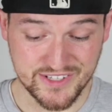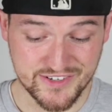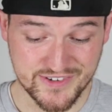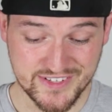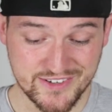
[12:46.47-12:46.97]

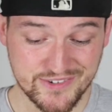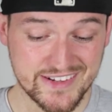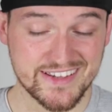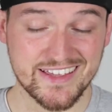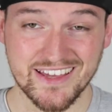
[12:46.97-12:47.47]
interesting one,
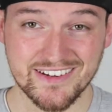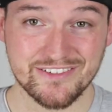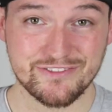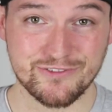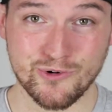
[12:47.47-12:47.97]
again,
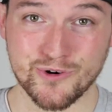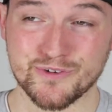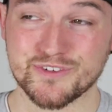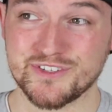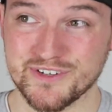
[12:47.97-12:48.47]
for
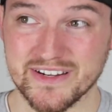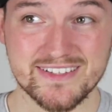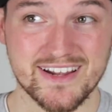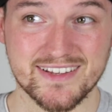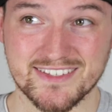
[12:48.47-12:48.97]

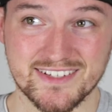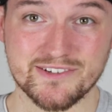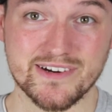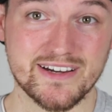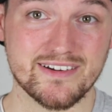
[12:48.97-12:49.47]
students at a 6th
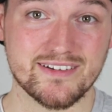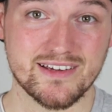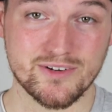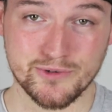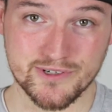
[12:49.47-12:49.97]
grade
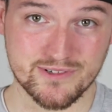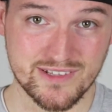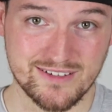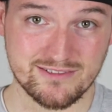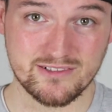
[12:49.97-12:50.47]
and older
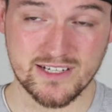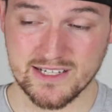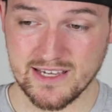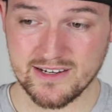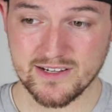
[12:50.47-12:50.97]
level.
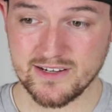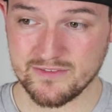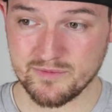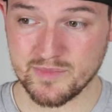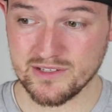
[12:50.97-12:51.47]
Again, it could
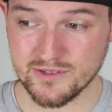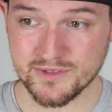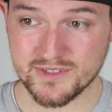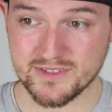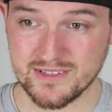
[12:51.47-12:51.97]
even be
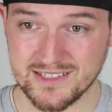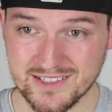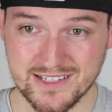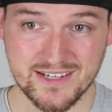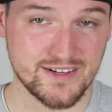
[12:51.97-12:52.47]
used
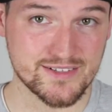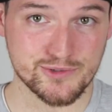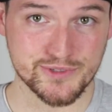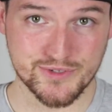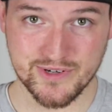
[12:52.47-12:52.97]
easily in high
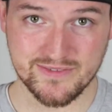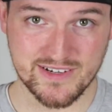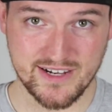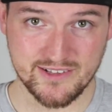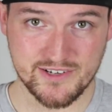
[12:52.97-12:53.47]
schools or even
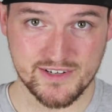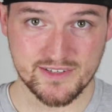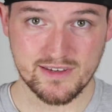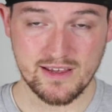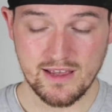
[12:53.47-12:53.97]

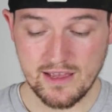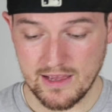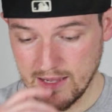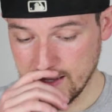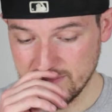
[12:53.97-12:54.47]
colleges,
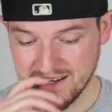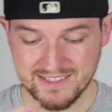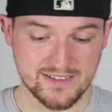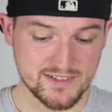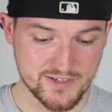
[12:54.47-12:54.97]
but I
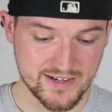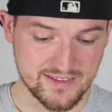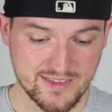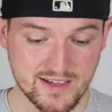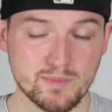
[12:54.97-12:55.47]
tend to try to
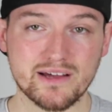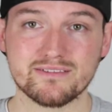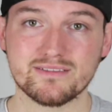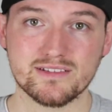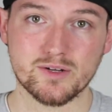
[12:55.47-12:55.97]
think about
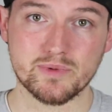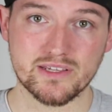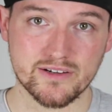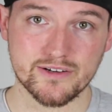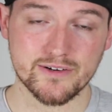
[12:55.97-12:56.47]
a little bit
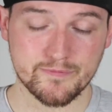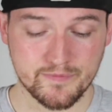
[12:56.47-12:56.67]
younger.